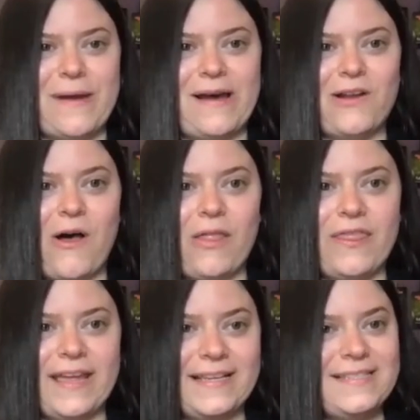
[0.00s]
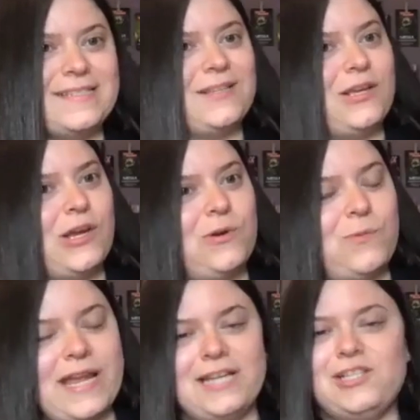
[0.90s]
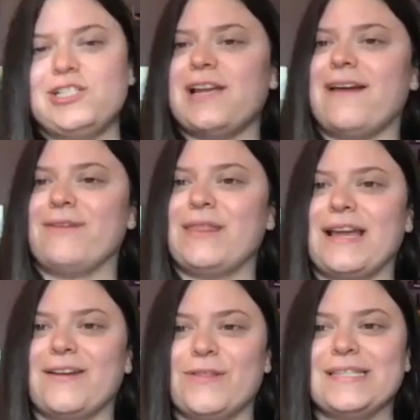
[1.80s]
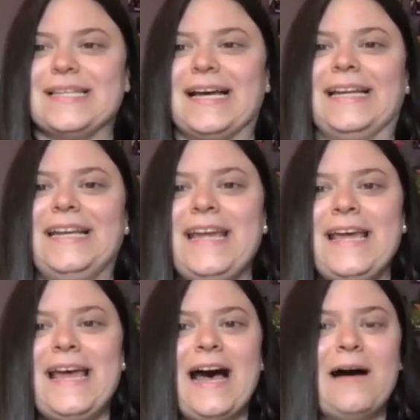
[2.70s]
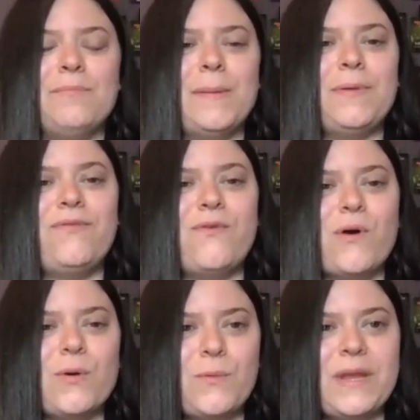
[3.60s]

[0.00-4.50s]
about all things Good Witch, everything under the sun. But before